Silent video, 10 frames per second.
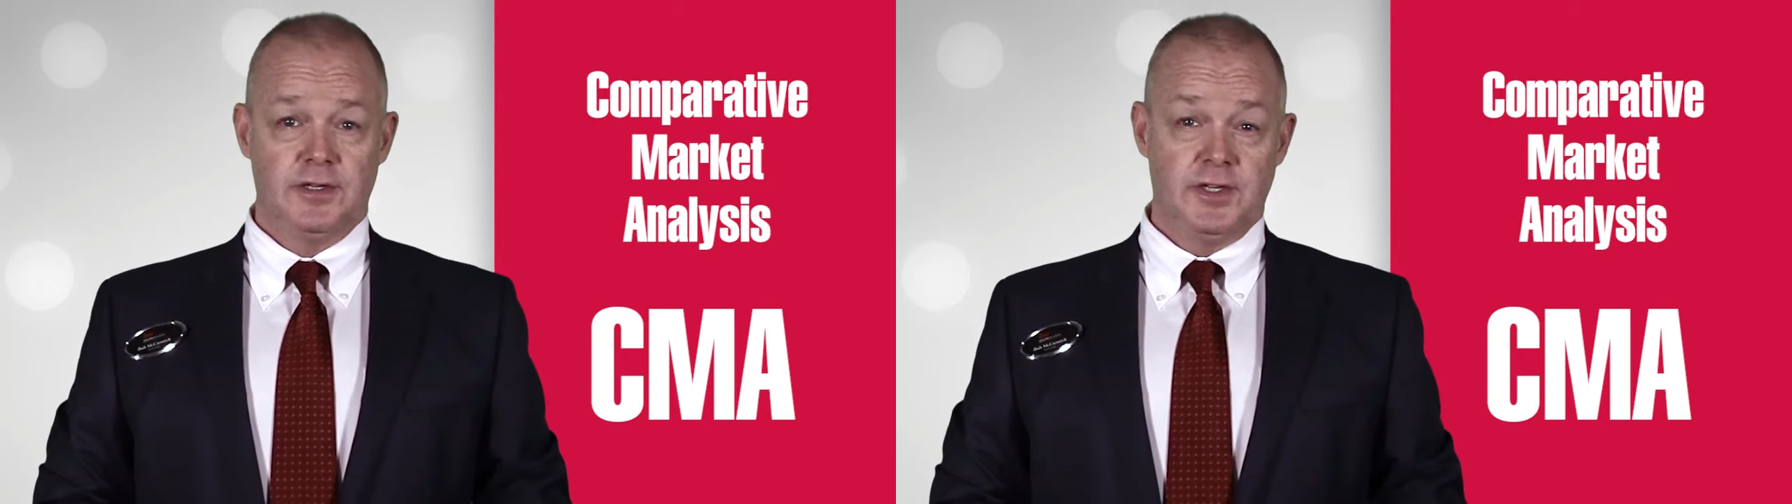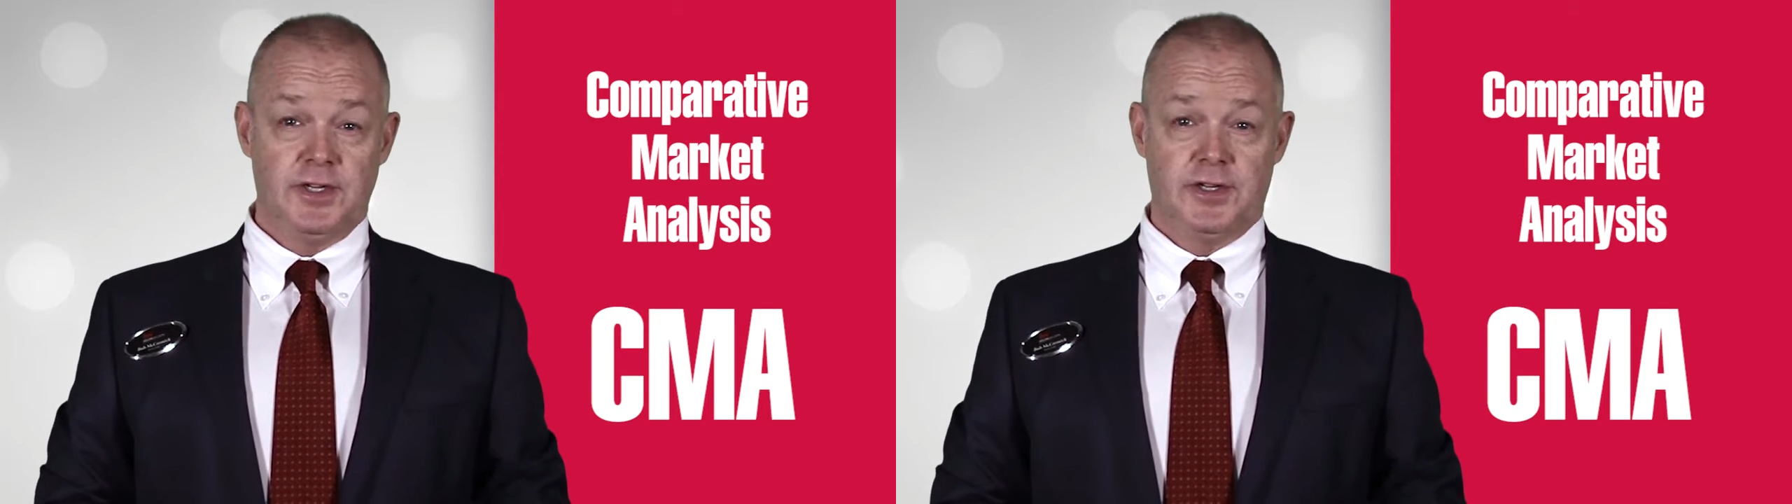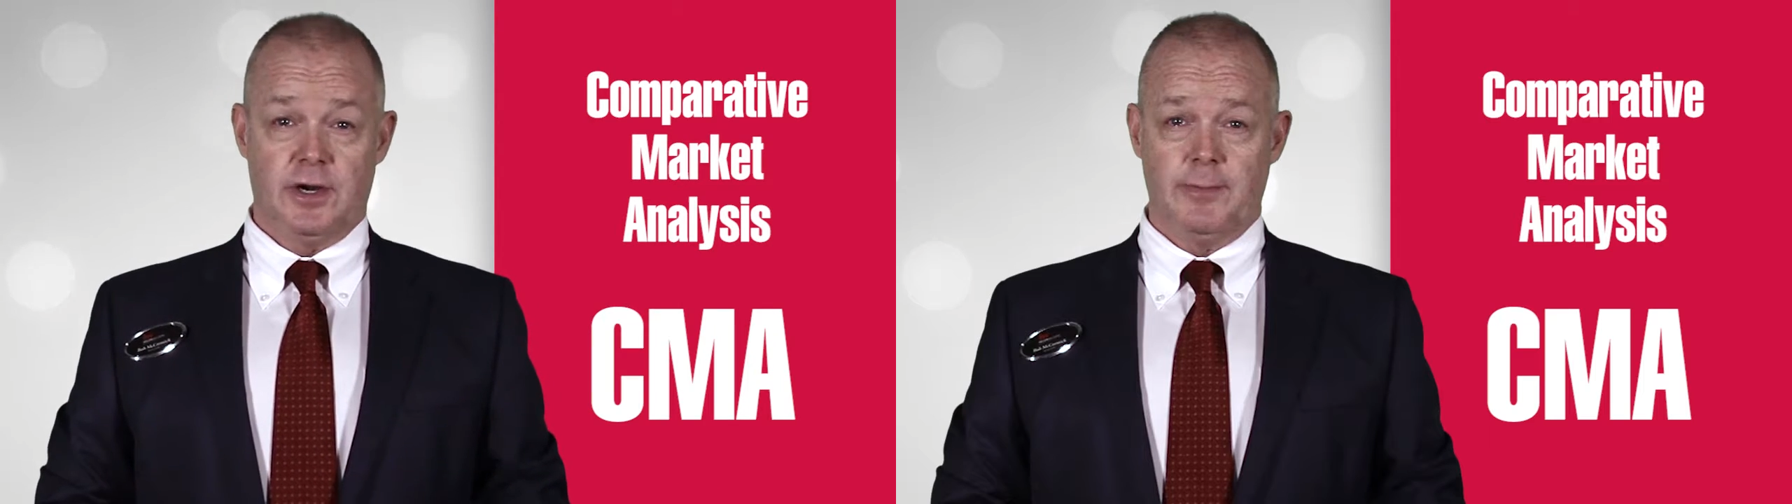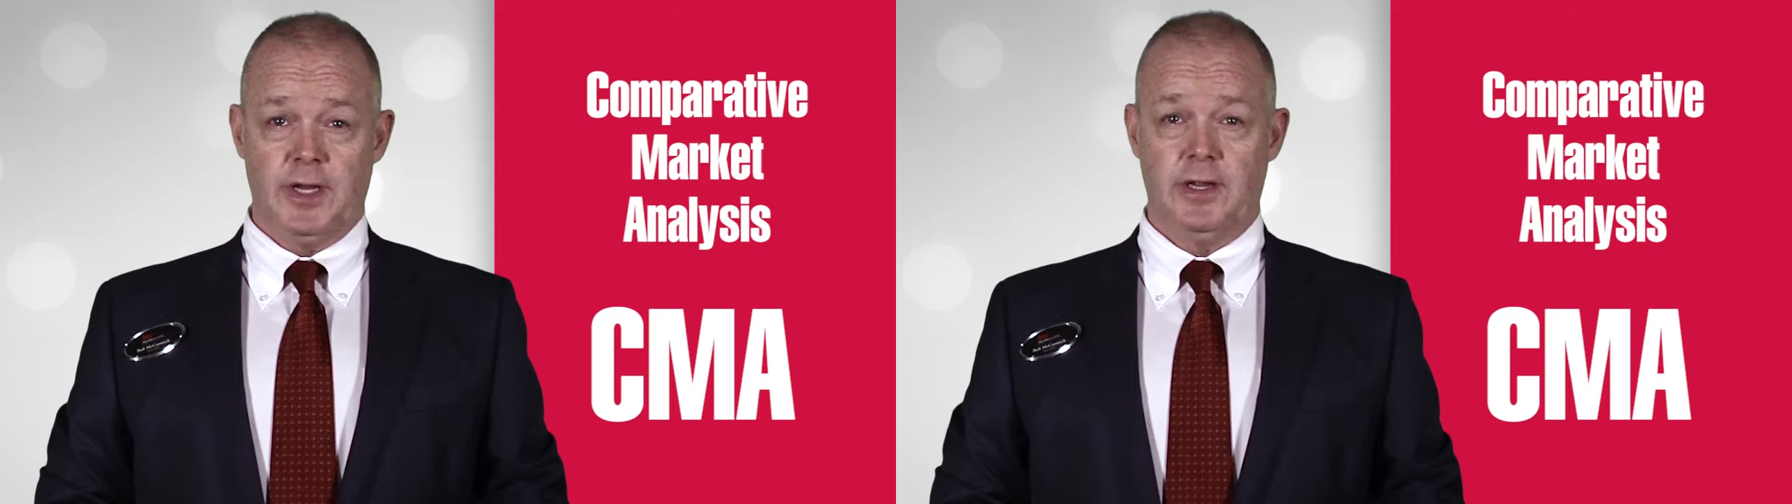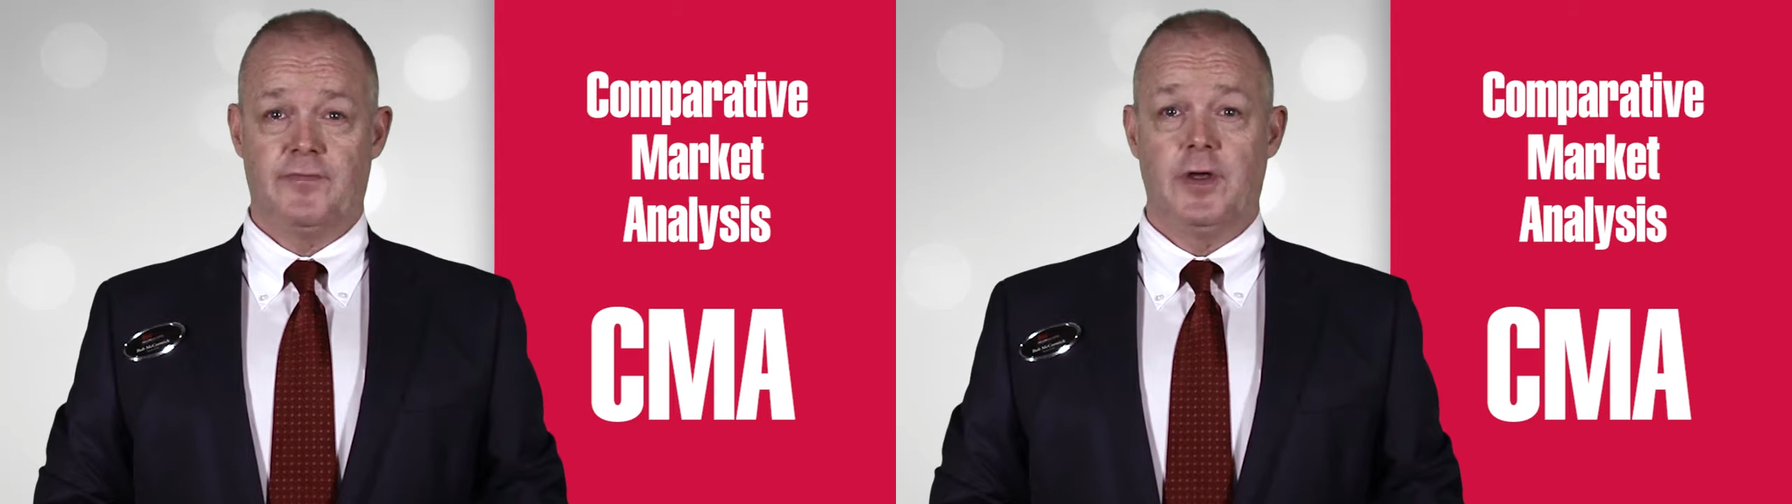to
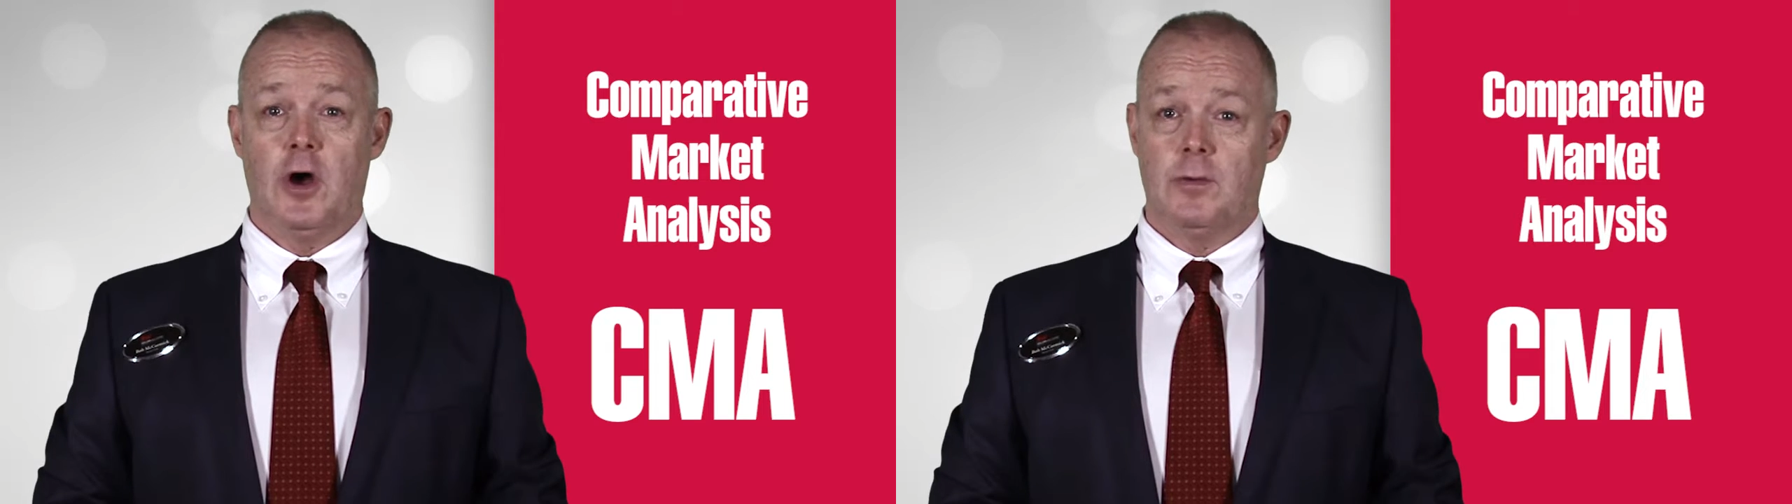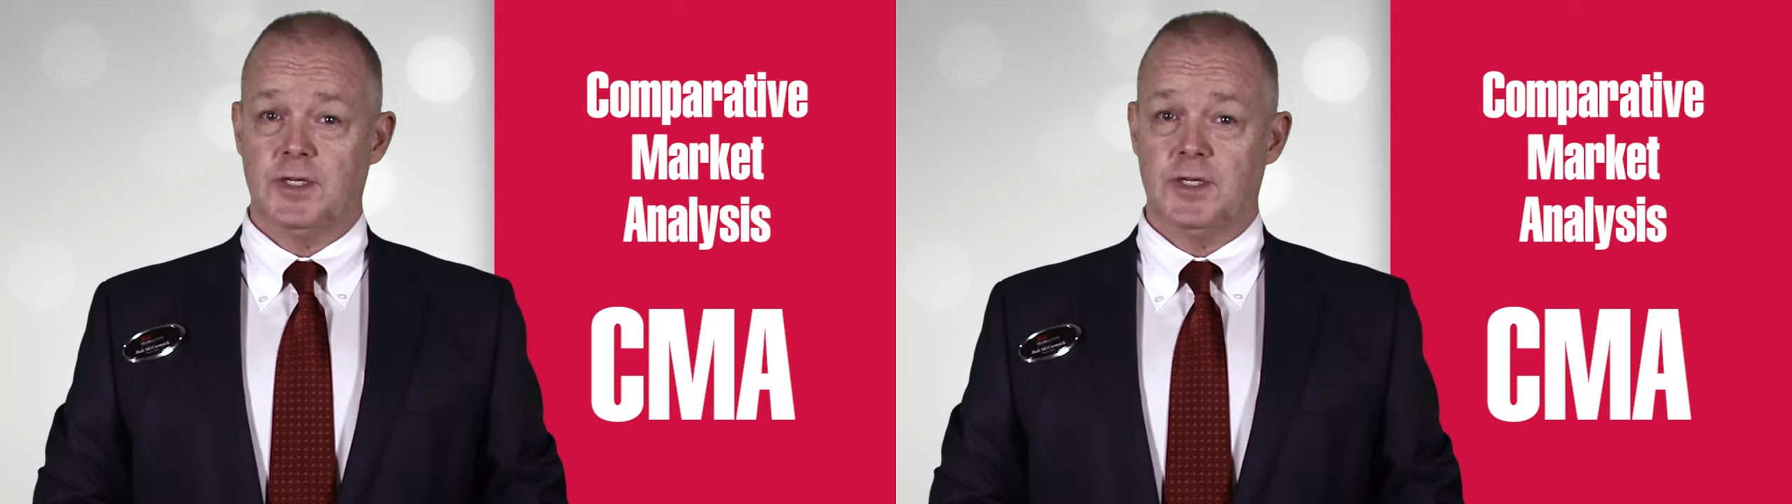determine if the home